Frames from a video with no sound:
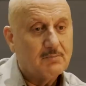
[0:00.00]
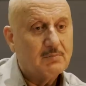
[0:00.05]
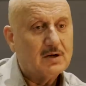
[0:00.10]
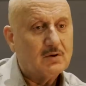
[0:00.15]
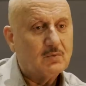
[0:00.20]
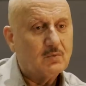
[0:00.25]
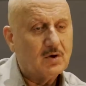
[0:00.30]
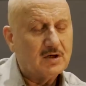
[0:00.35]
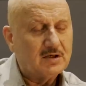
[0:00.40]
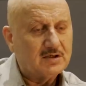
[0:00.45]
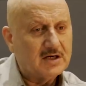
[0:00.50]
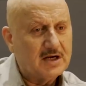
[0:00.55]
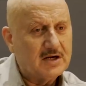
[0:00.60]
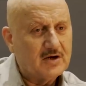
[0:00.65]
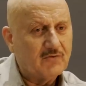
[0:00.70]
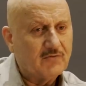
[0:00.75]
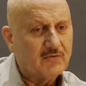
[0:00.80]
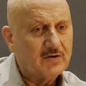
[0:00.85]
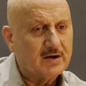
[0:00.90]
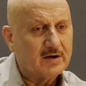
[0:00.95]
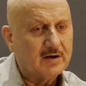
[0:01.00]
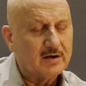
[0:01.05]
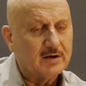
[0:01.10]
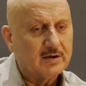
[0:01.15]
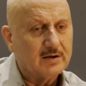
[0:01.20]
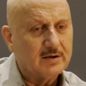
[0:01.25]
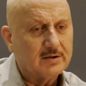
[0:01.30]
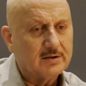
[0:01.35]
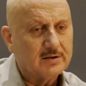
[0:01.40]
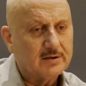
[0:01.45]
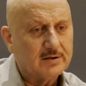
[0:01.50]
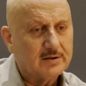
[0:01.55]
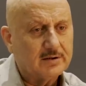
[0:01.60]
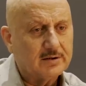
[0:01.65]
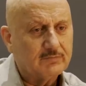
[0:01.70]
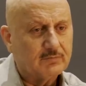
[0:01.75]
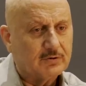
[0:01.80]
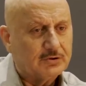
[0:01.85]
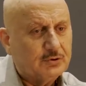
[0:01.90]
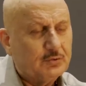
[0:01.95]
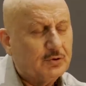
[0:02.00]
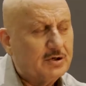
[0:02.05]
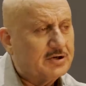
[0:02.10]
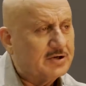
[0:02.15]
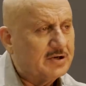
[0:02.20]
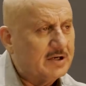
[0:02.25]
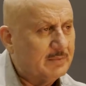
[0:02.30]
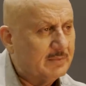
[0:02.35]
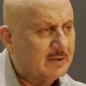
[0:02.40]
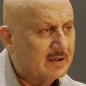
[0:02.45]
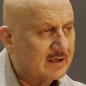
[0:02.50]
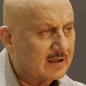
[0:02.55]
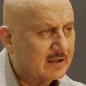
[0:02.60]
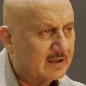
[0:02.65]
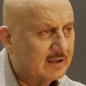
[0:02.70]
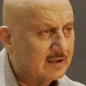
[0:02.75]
But what kind of a... Were you a dreamer?